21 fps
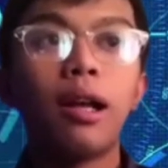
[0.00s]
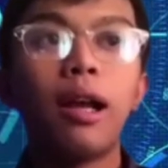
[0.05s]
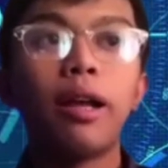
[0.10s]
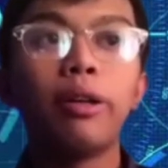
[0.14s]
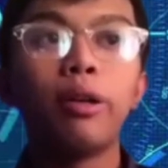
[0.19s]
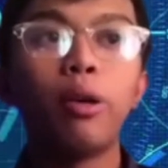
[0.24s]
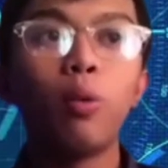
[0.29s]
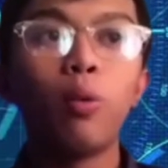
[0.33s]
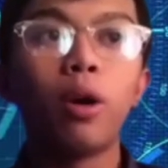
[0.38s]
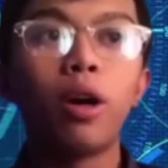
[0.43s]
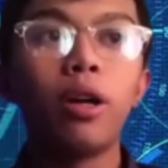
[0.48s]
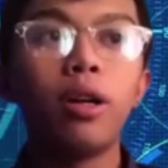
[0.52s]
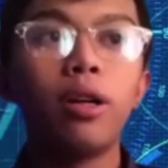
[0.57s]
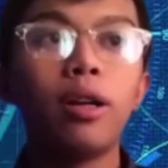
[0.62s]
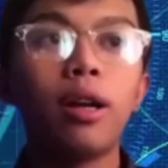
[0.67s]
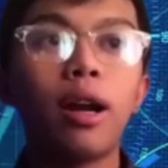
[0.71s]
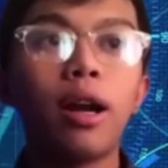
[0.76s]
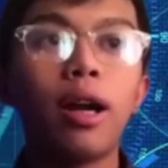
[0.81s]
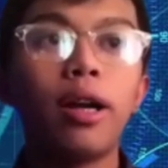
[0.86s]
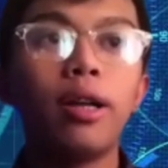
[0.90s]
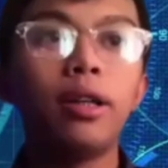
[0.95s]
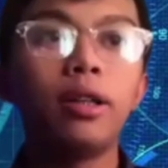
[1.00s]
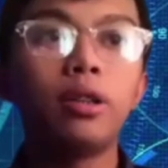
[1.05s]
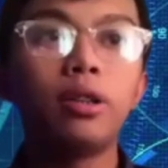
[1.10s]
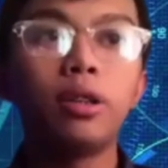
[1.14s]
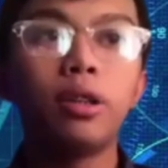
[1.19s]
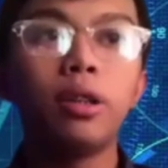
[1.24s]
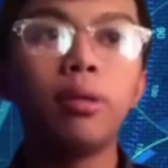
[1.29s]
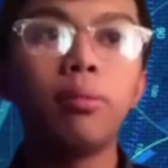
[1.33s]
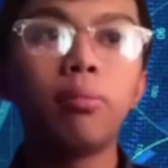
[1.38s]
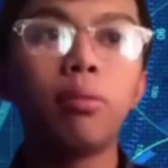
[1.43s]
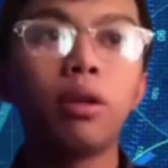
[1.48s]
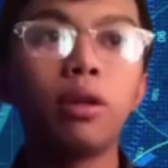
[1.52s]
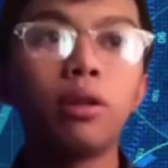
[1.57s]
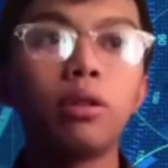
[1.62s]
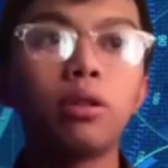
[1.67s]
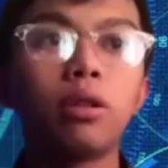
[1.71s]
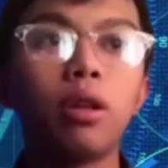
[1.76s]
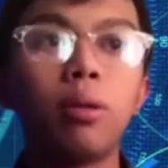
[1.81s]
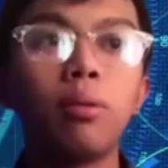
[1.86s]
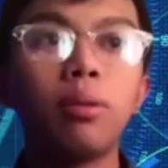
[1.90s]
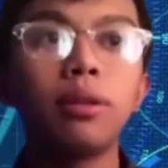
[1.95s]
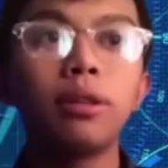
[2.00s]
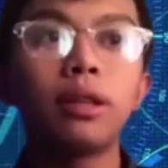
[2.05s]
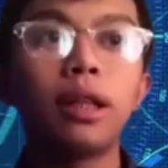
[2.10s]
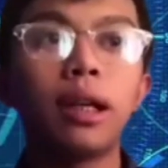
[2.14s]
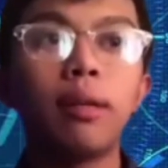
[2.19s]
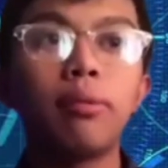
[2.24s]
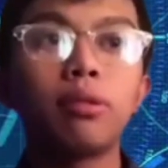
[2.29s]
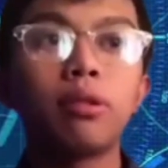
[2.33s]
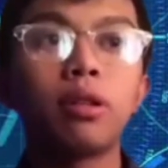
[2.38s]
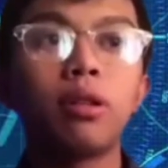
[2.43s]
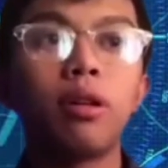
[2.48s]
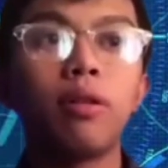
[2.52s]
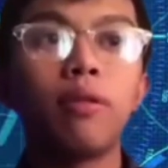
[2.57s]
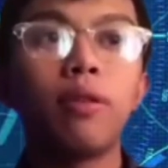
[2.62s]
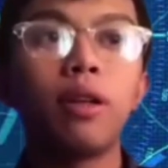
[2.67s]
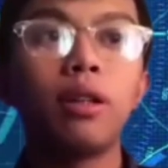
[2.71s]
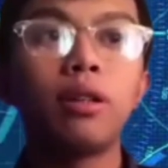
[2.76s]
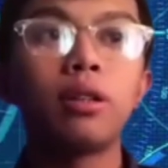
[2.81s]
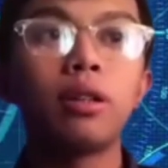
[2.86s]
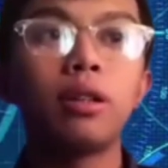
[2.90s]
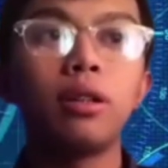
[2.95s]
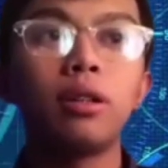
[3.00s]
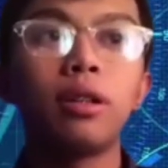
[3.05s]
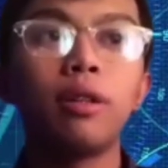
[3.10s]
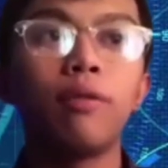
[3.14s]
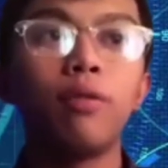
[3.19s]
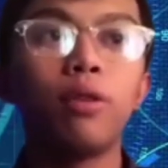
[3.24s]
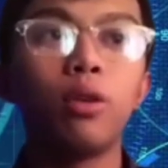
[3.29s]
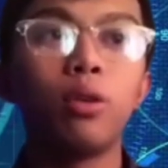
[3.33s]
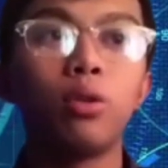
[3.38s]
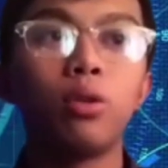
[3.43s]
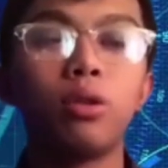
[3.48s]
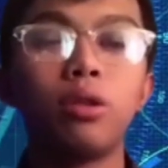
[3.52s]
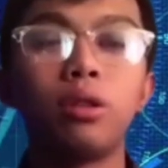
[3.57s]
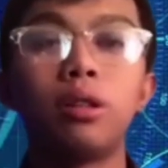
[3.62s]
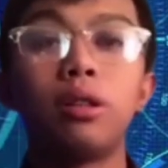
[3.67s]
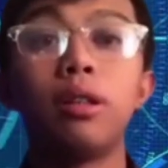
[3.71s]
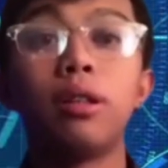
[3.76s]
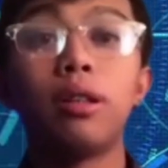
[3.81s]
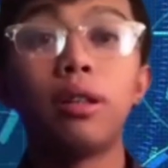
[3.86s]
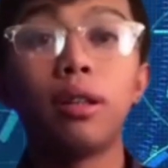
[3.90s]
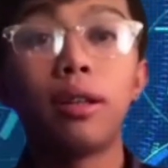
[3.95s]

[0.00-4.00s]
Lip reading: and reward are the three most common types of incentive used,